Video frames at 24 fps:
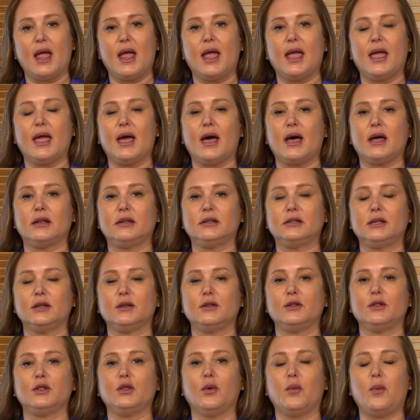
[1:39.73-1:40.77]
And
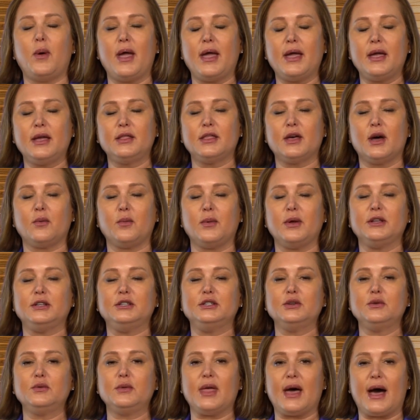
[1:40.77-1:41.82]
the way that we
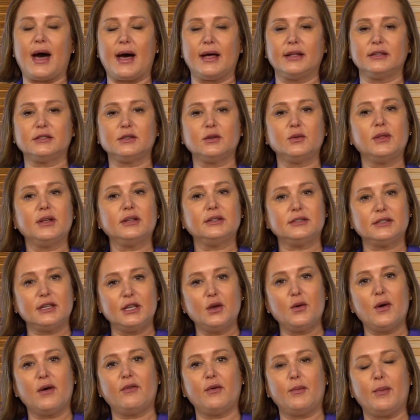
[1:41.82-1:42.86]
do that, so let's say
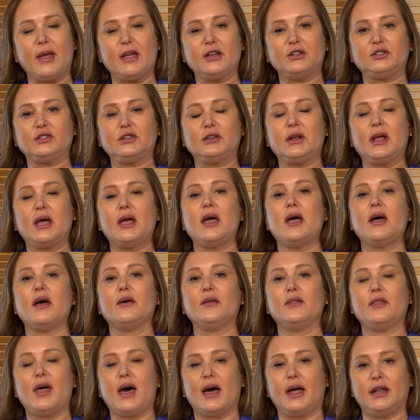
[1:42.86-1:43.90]
you have a patient
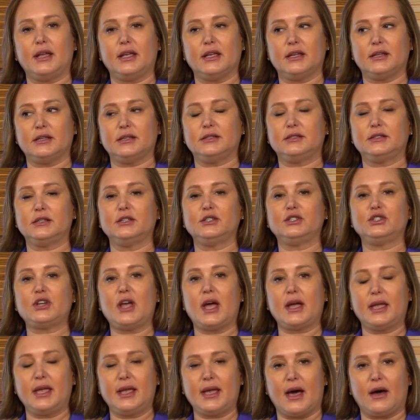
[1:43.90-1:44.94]
that is
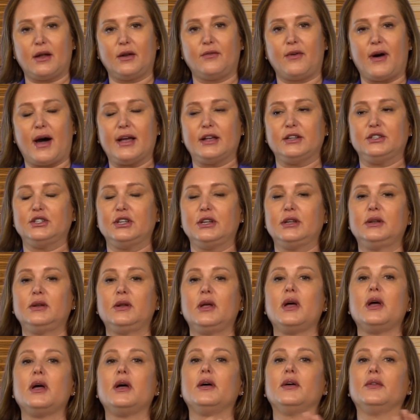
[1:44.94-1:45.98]
checking out of hygiene.